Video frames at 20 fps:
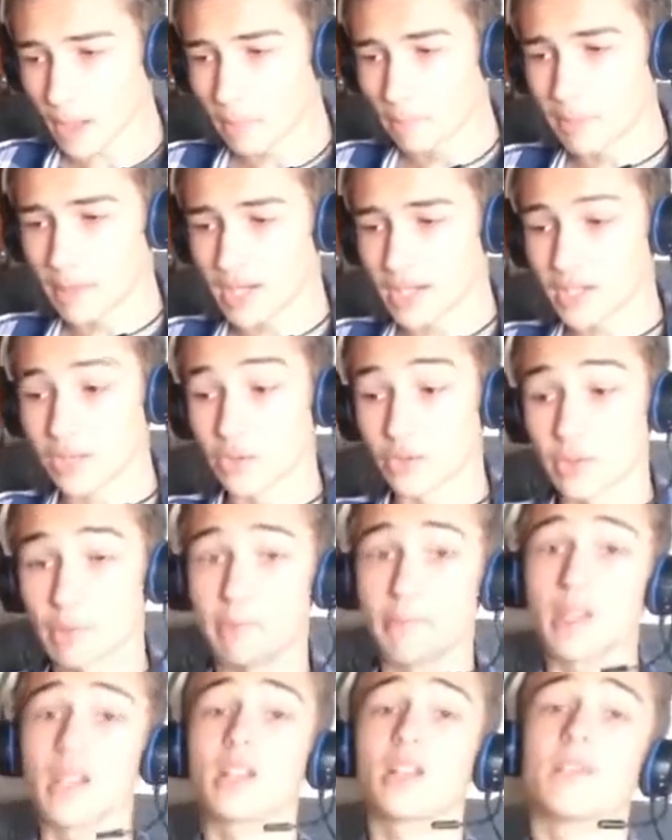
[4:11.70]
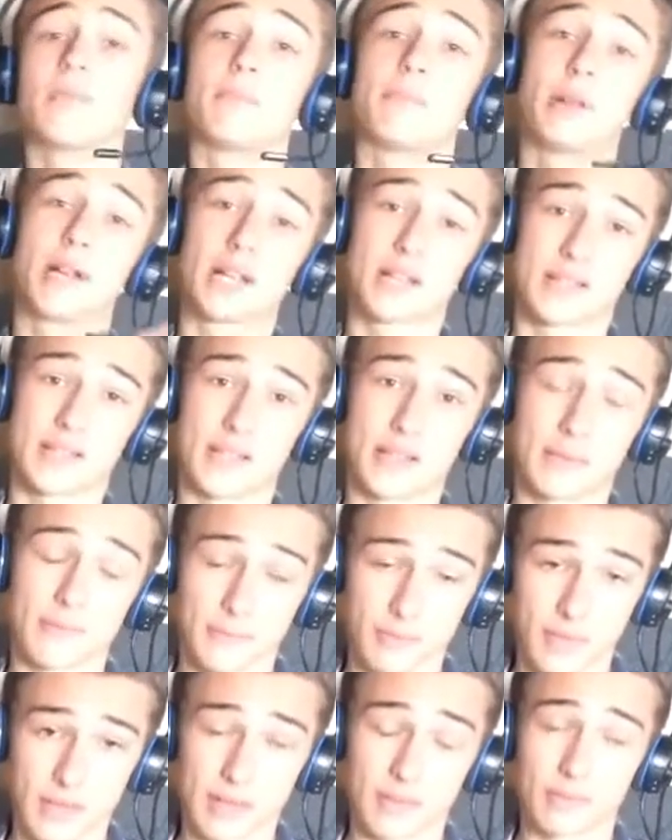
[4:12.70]
the big bugs
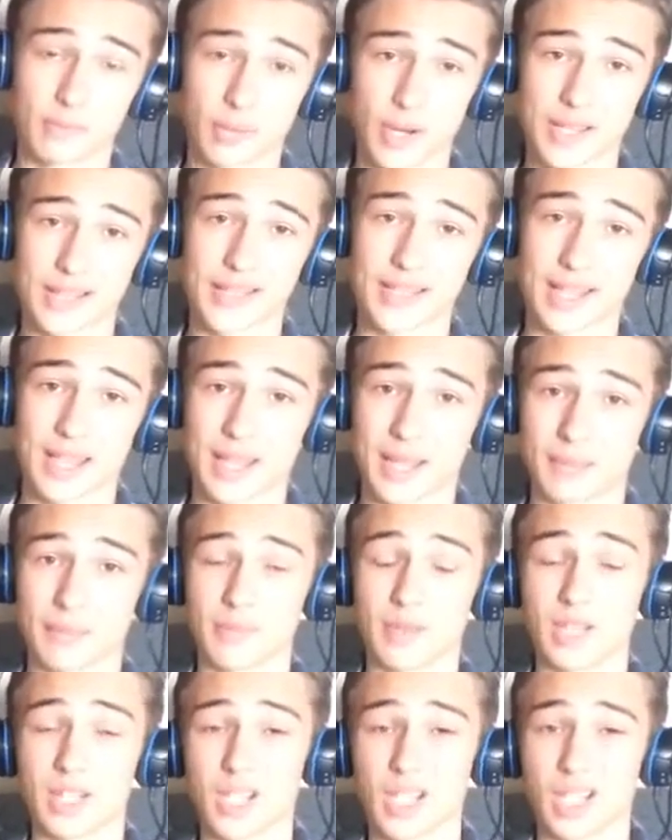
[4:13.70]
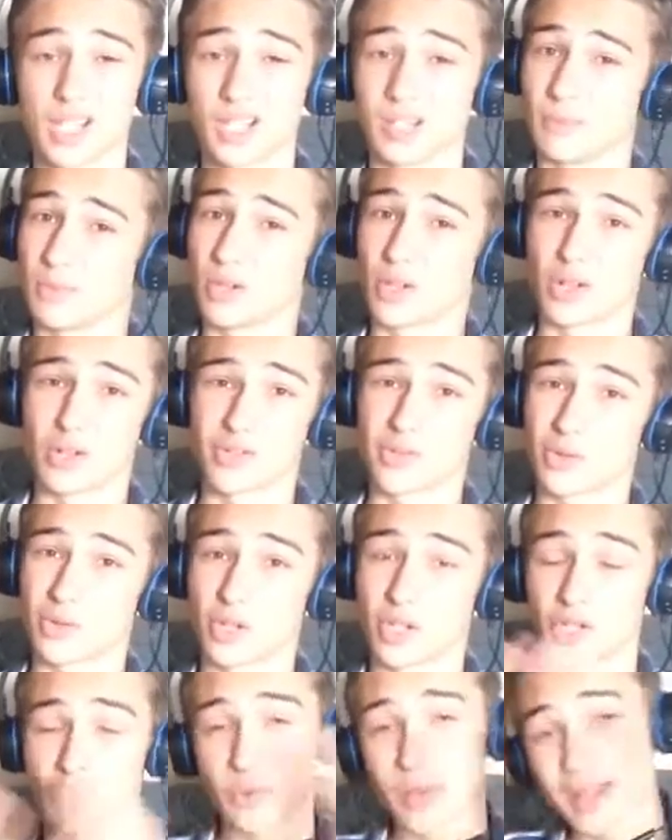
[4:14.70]
that break the game aren't so
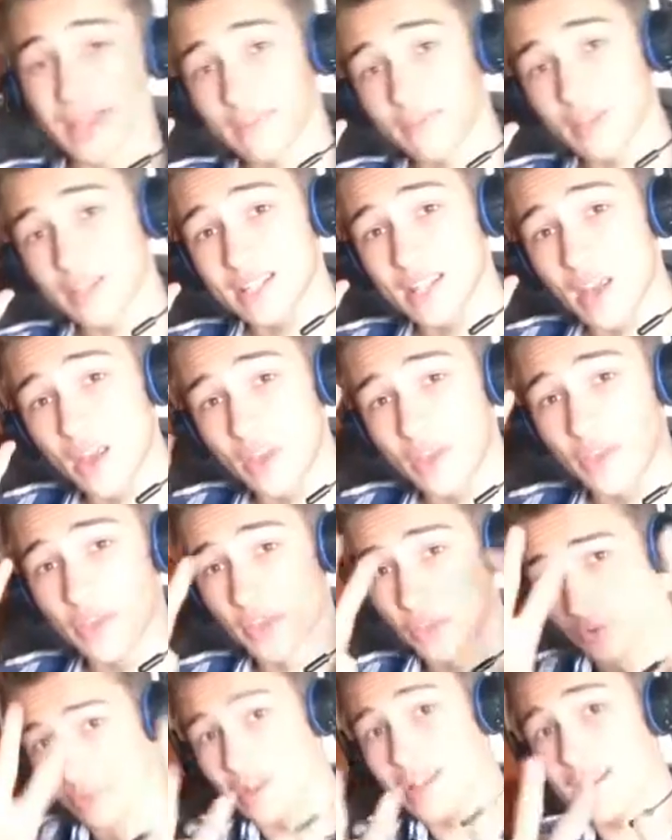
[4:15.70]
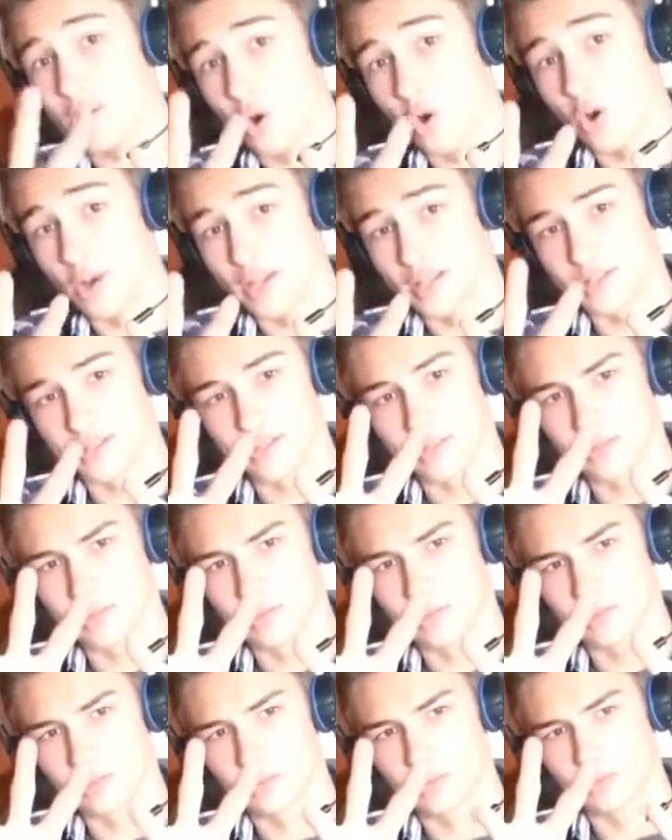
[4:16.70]
good. So I give it 3 coins.
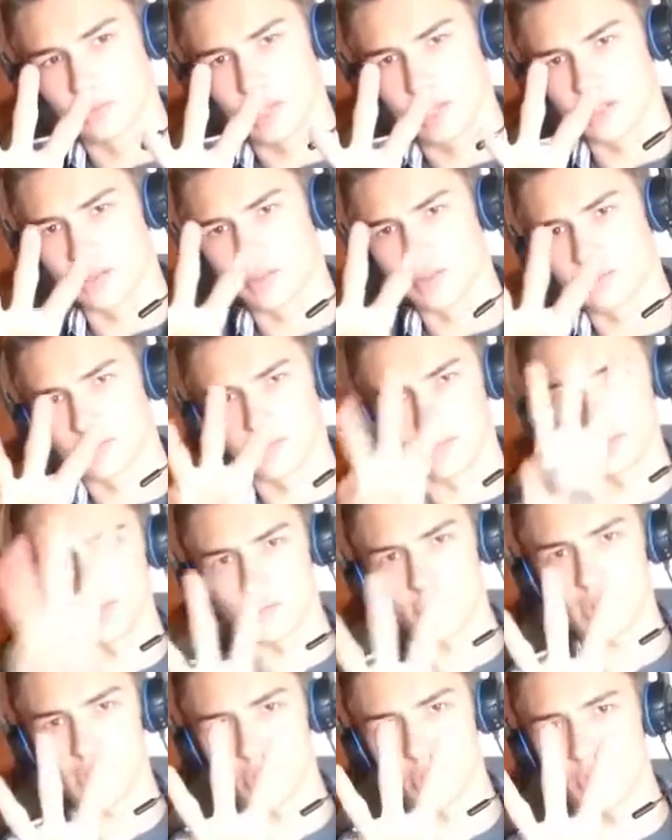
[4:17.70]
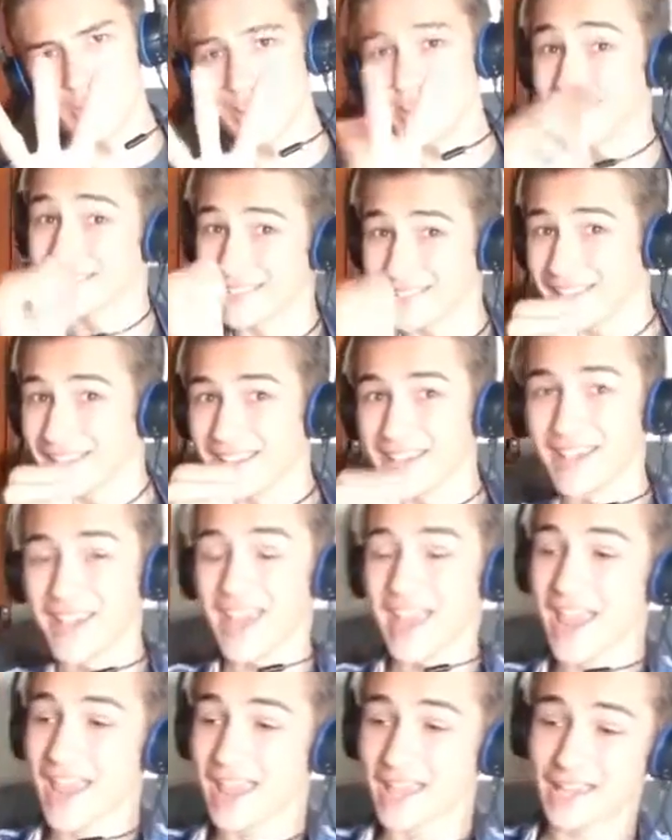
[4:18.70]
Wait, 3 coins.
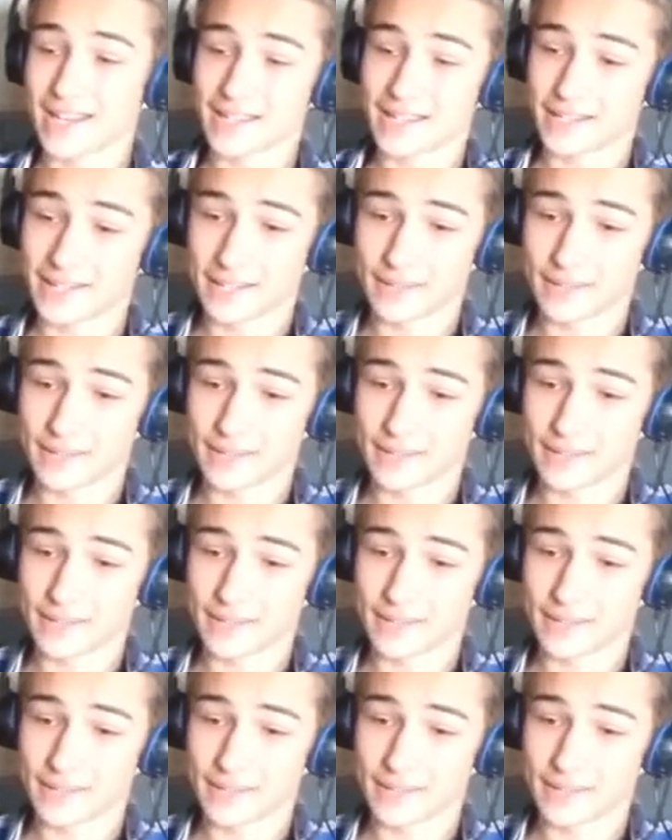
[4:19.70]
And